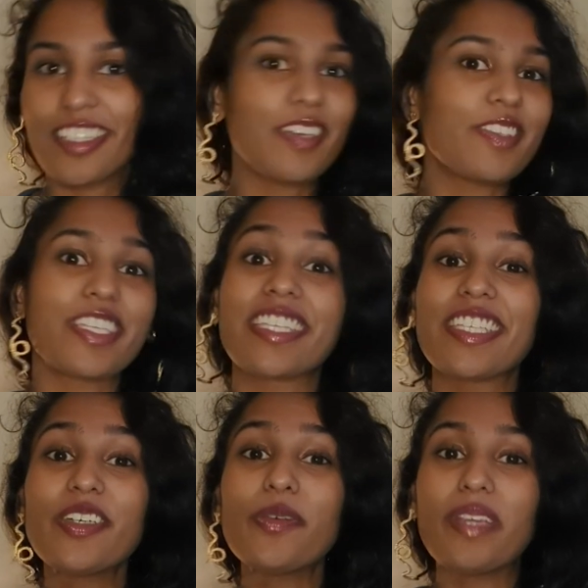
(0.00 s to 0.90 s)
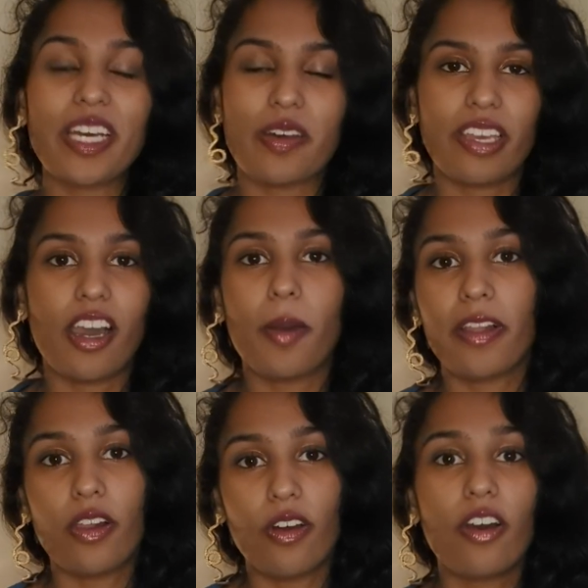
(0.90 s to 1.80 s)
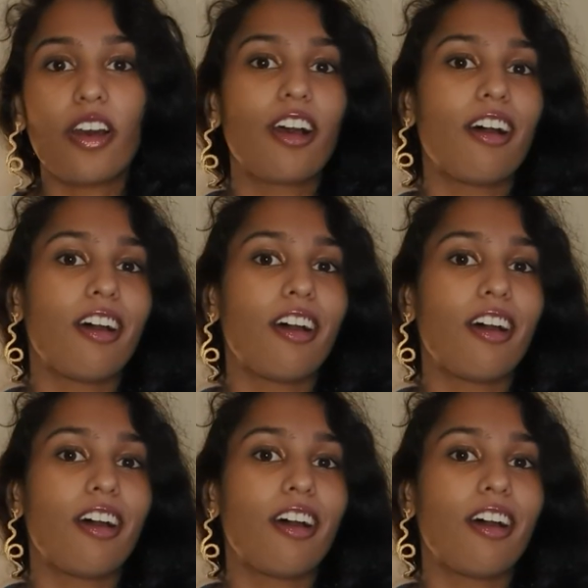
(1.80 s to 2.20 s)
seems to still be coming up a lot,